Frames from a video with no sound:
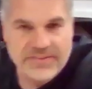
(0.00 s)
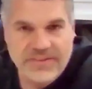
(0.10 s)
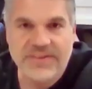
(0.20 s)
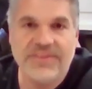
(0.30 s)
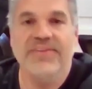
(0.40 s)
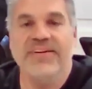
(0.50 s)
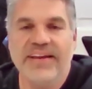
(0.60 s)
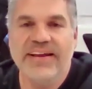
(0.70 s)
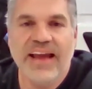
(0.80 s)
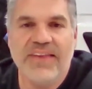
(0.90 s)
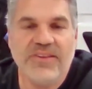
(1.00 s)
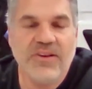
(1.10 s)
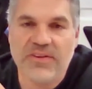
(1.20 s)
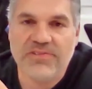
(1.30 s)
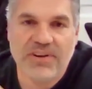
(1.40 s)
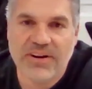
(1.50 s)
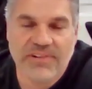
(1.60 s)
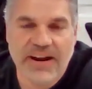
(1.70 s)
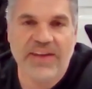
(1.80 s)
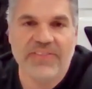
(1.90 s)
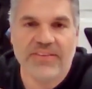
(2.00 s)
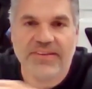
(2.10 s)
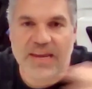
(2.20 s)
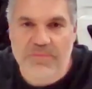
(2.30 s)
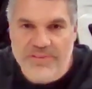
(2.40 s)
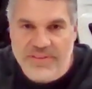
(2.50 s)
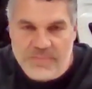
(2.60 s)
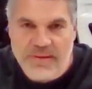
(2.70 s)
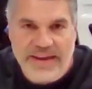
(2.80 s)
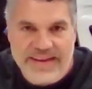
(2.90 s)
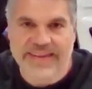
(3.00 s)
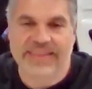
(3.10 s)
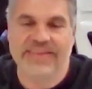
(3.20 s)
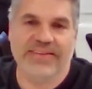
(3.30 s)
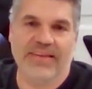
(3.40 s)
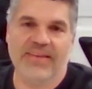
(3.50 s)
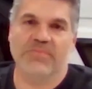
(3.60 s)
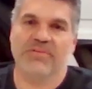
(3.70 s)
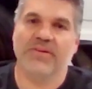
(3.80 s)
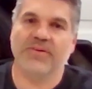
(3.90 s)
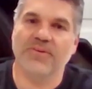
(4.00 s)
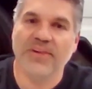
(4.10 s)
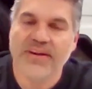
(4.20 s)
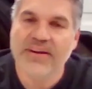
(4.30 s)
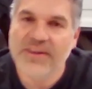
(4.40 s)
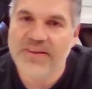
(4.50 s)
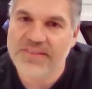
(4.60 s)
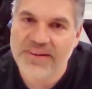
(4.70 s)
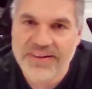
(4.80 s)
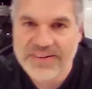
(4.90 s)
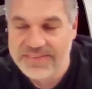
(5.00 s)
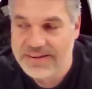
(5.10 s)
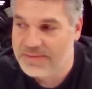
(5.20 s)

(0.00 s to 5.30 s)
So it's the only truck around that's cambered in the back. It's pretty cool. So,